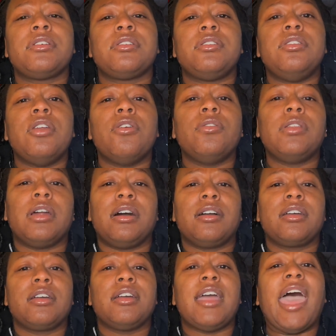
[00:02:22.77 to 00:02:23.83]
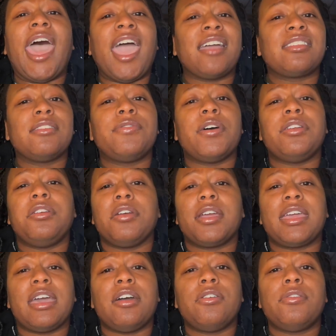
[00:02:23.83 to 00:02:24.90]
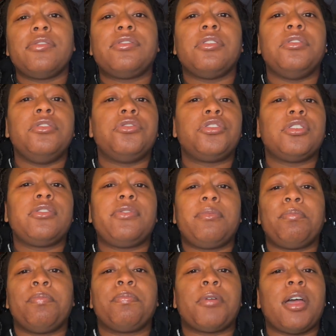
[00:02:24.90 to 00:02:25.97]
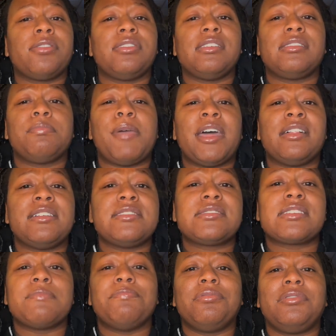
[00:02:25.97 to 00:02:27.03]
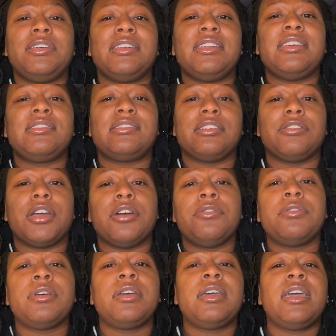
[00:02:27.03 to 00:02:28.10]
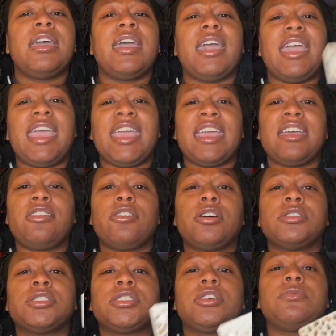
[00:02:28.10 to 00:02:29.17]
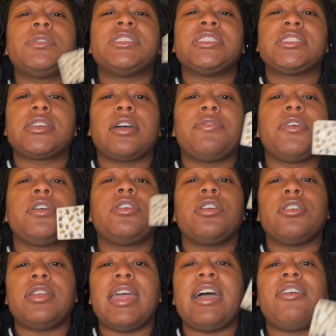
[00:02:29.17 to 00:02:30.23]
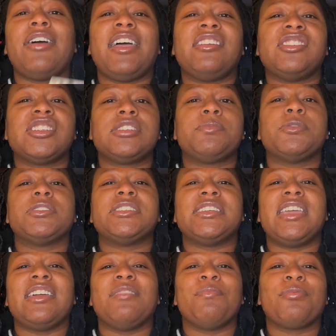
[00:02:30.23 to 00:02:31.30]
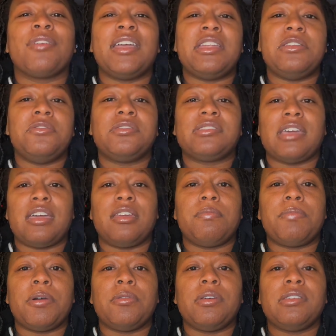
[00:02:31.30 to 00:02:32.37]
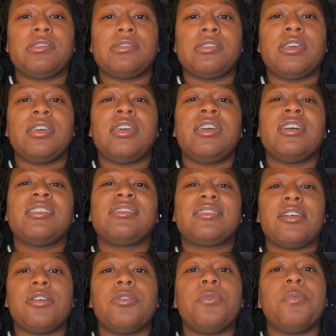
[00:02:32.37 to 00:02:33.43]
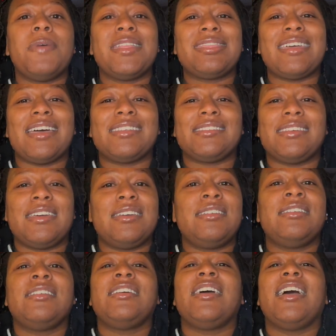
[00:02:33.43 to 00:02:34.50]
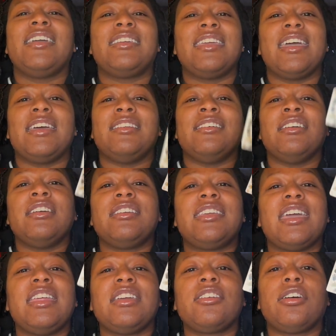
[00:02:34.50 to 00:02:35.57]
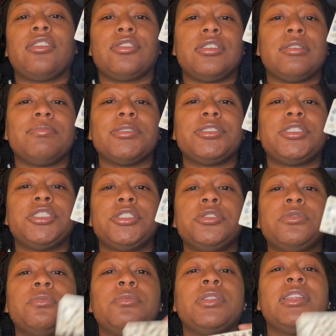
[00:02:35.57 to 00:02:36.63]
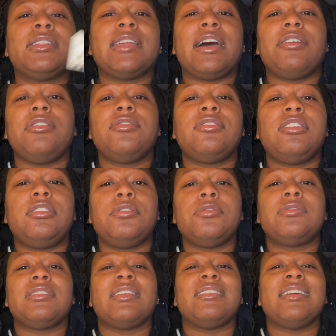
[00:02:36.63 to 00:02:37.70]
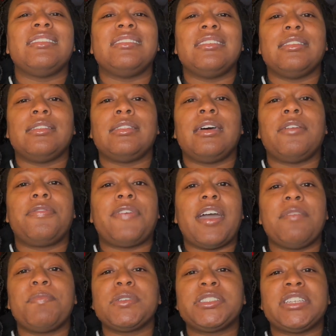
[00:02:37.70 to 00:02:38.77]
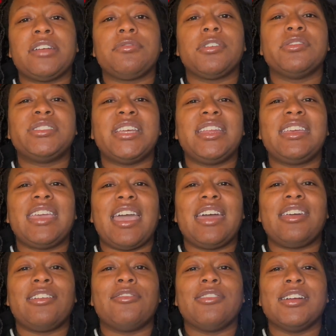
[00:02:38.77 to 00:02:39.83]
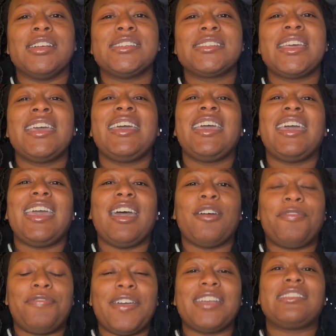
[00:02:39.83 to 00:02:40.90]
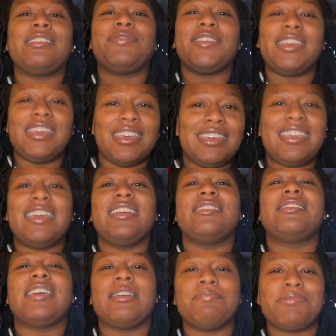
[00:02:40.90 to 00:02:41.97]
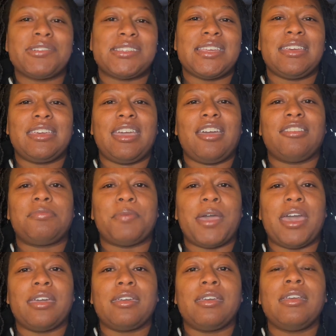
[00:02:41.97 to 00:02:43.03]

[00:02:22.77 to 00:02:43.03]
no longer active on your account, so you should have brought this balance completely to 0. And also with Discover, you're now eligible to get a brand new sign-up bonus. So with that said, again, getting card number 2 will allow you to use the 5% rotating categories, effectively getting 10% cash back,